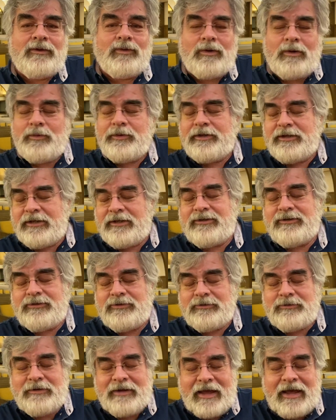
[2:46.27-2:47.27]
What we need to
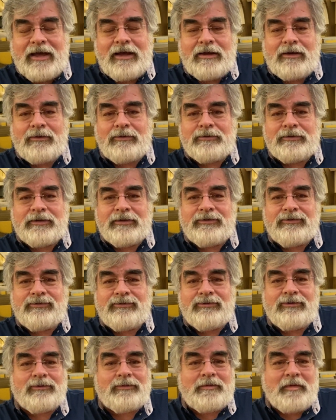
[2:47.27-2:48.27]
do now is
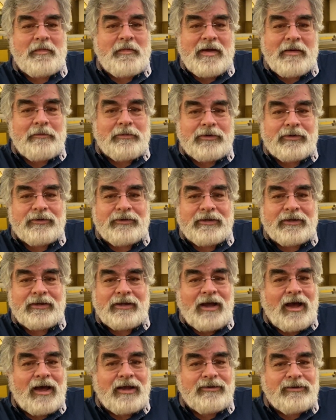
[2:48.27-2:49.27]
to remember that
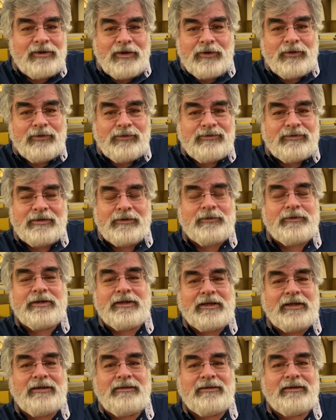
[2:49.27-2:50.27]
God knows that we
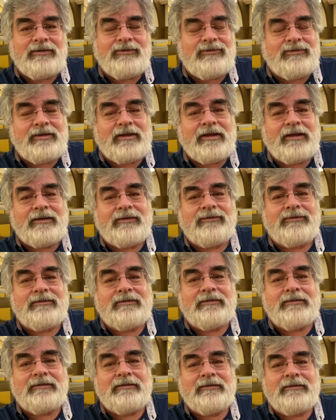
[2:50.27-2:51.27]
need these
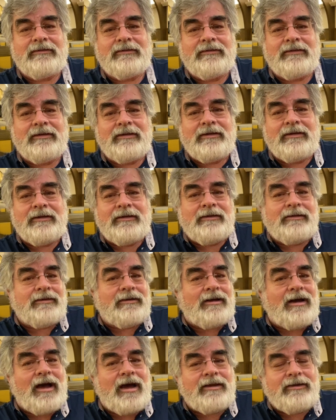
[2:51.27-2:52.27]
things.
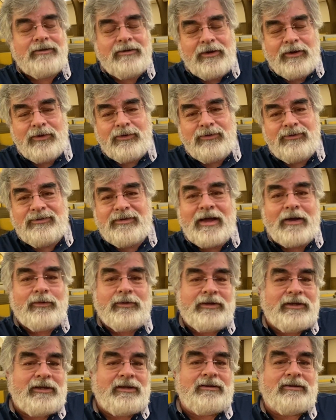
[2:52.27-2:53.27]
God knows that
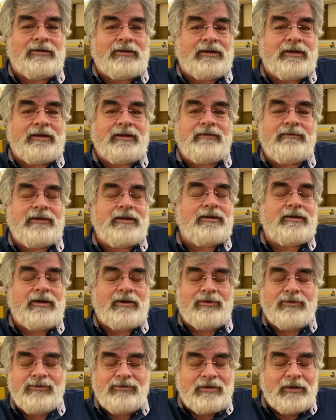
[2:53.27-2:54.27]
we need to live. He
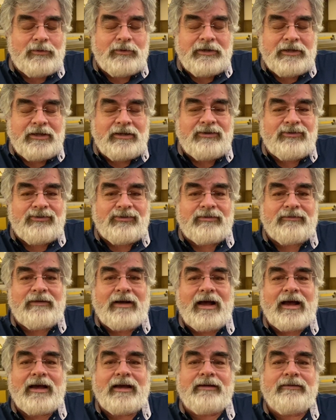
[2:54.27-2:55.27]
knows that we need to
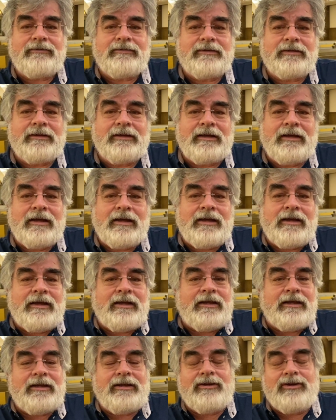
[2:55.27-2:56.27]
survive.
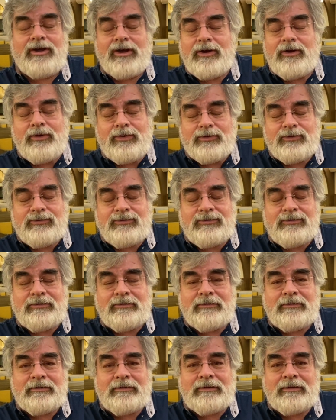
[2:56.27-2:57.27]
He knows
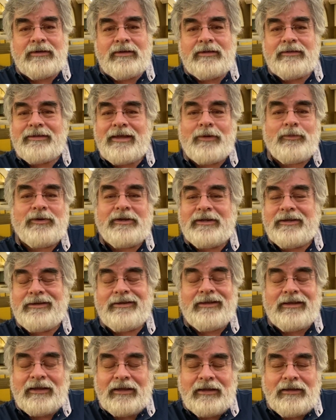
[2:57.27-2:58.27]
that we need
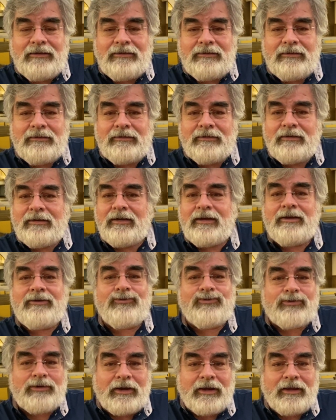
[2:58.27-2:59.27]
to eat
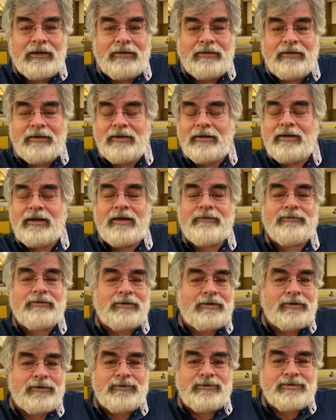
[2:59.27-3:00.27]
and drink and have
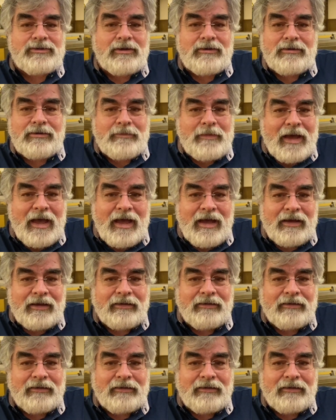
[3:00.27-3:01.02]
clothes on our back.